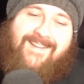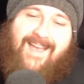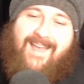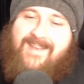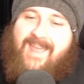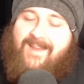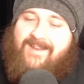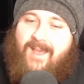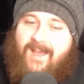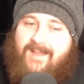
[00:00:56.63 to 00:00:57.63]
And then
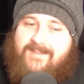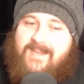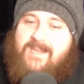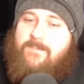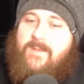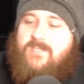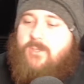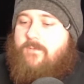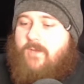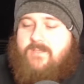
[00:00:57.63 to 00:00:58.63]
DDP
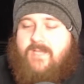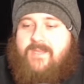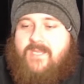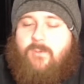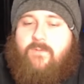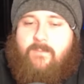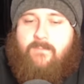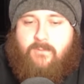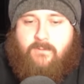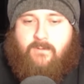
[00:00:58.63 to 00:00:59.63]
sort of goes like this with
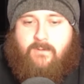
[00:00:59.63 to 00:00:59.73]
him.